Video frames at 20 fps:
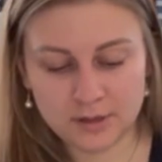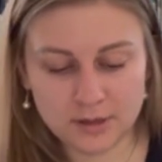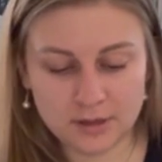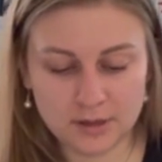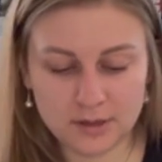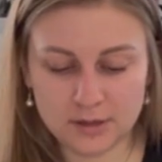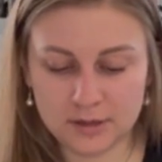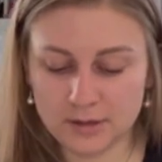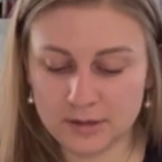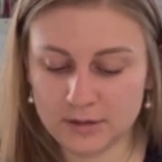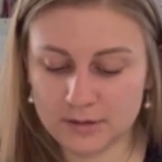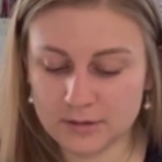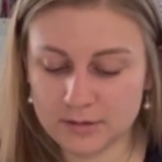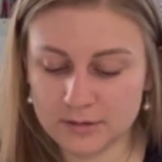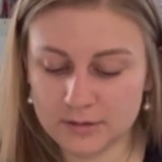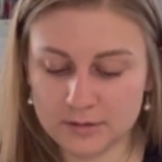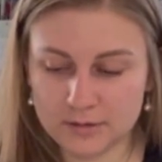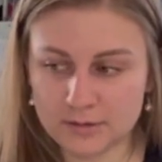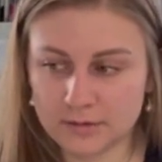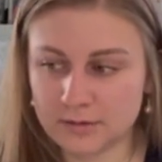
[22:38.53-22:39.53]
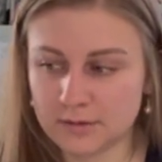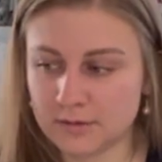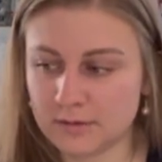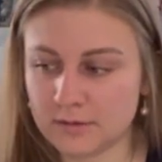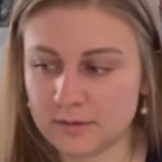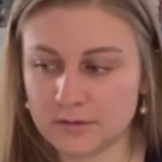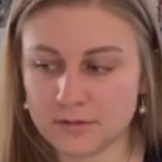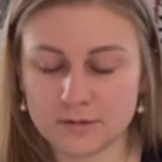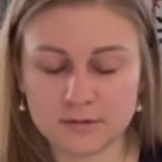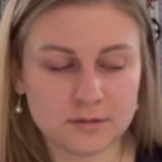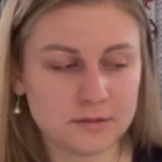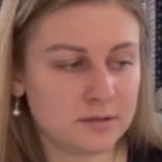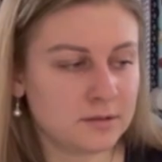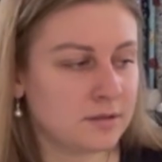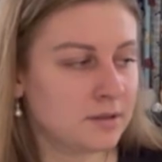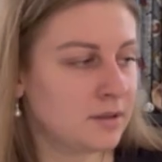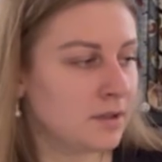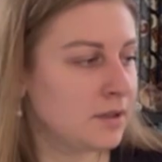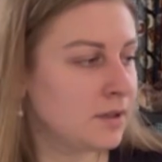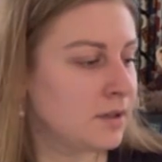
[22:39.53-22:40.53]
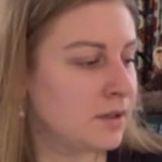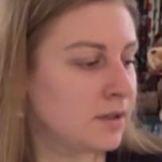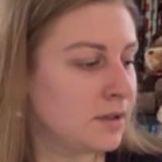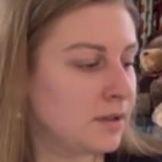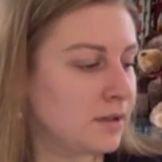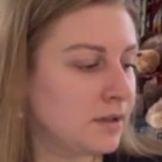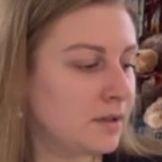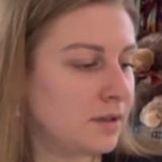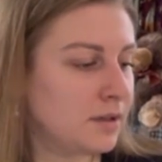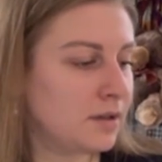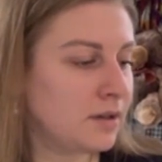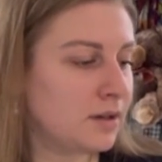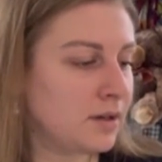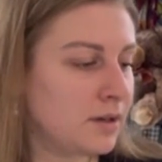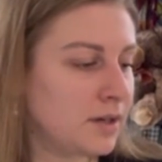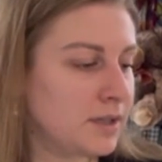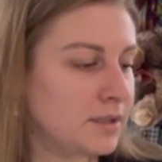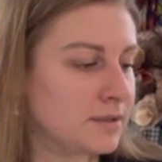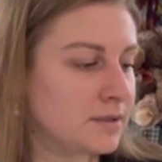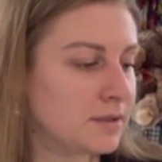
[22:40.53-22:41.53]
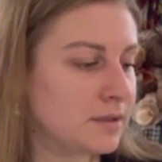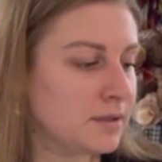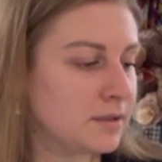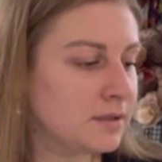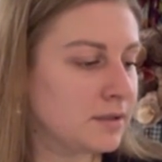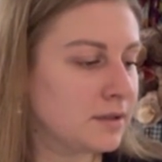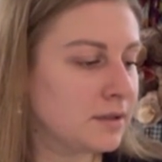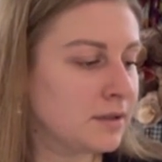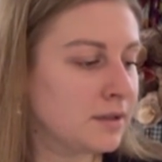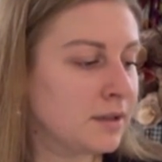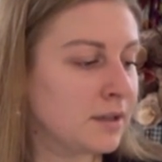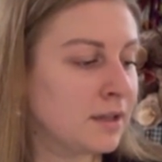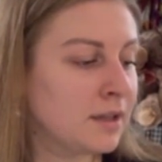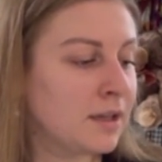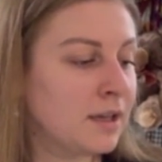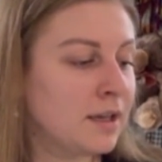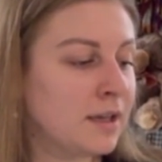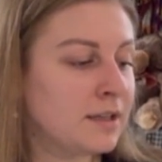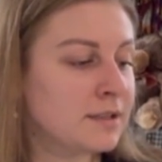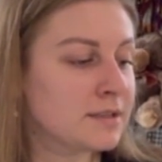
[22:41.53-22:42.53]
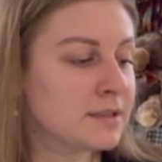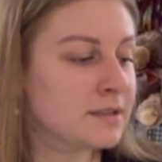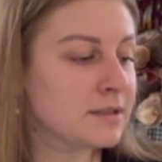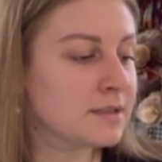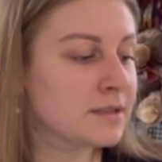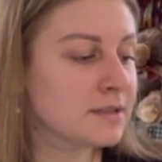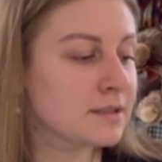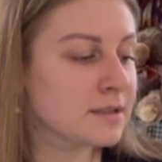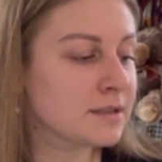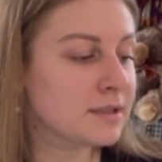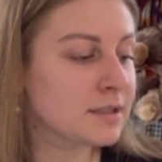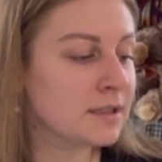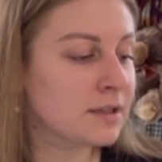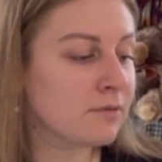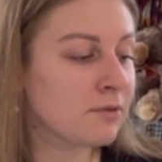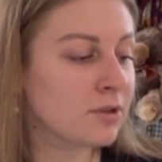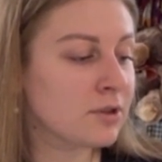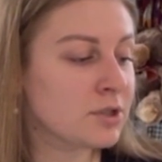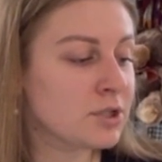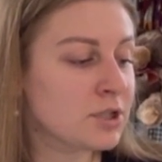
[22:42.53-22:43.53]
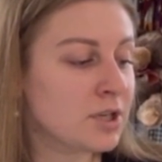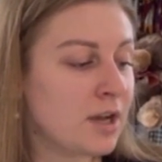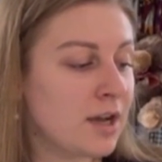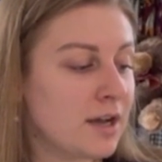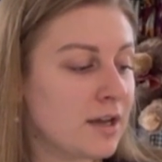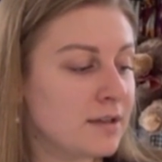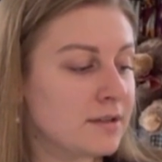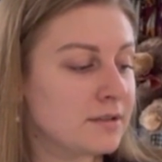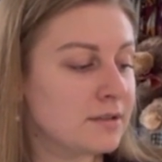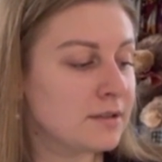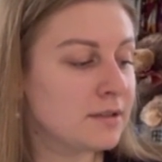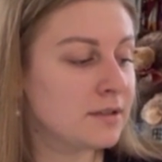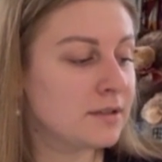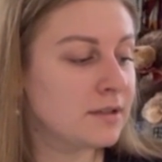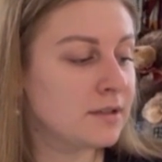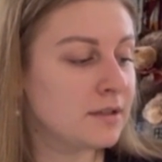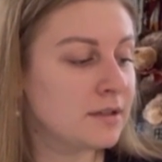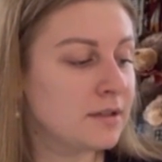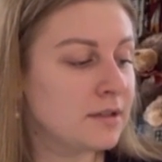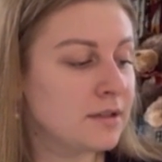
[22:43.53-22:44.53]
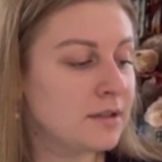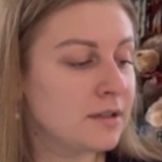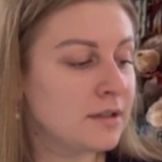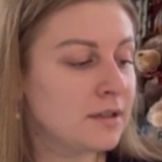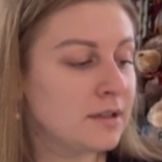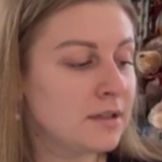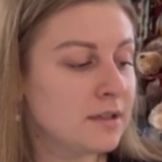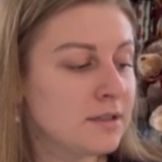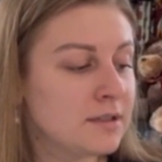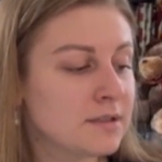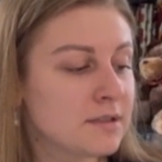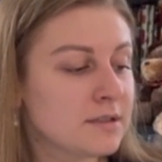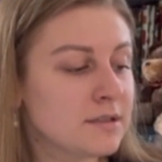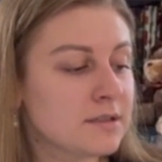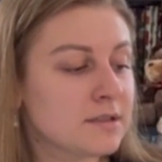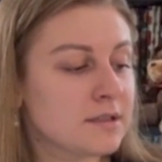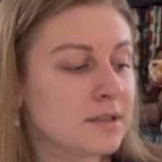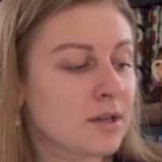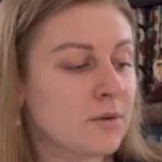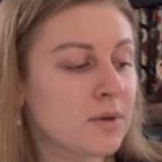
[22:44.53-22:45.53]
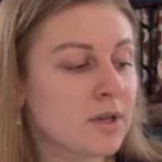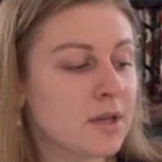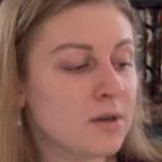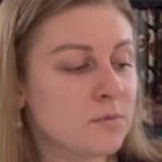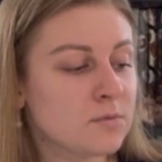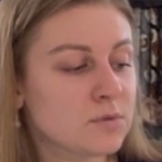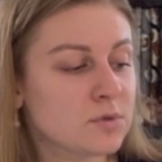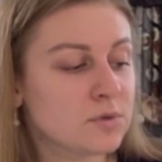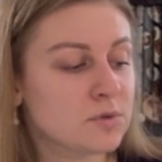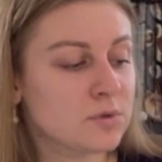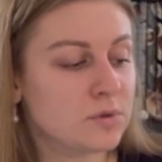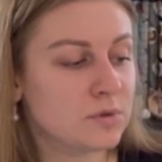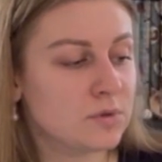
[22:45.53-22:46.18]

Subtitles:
Okay. All right, let's give her a shot. See how it goes.